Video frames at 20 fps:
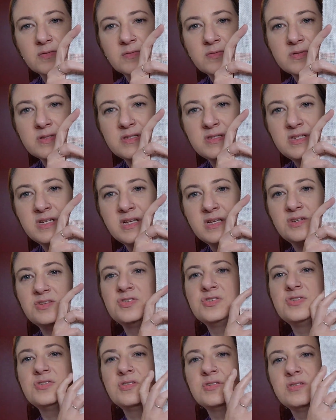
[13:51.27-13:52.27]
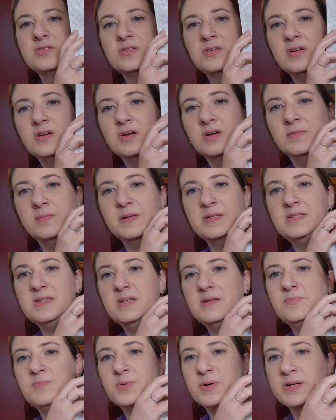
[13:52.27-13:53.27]
stitched. I
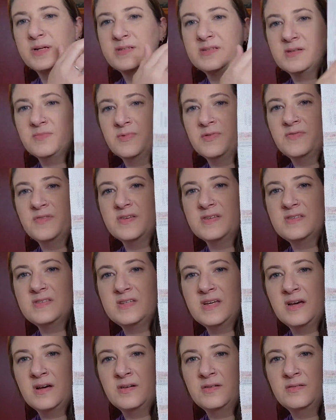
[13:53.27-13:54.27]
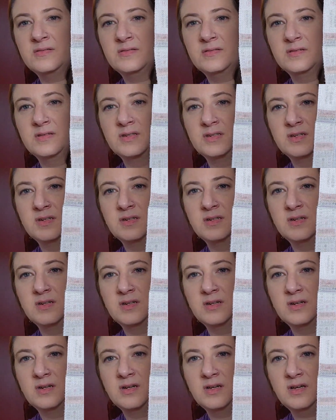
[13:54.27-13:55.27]
did bring some of this down
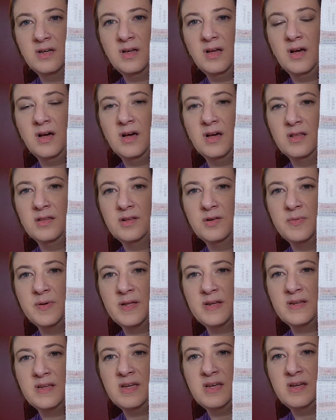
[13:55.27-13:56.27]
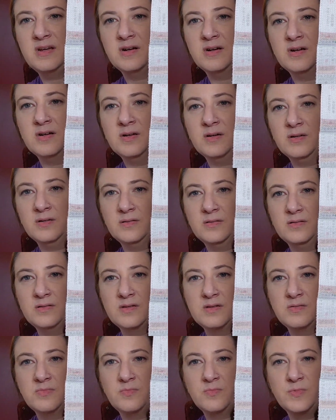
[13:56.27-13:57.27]
a little bit in here
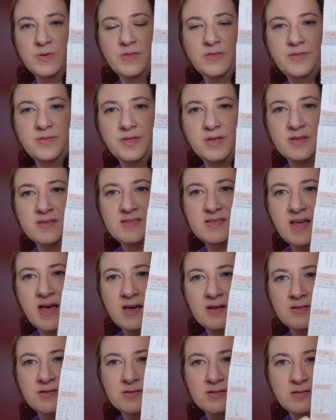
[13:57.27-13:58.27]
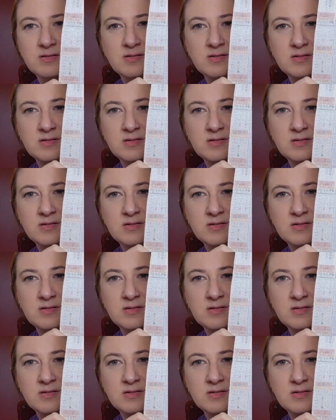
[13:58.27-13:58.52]
with the saddle.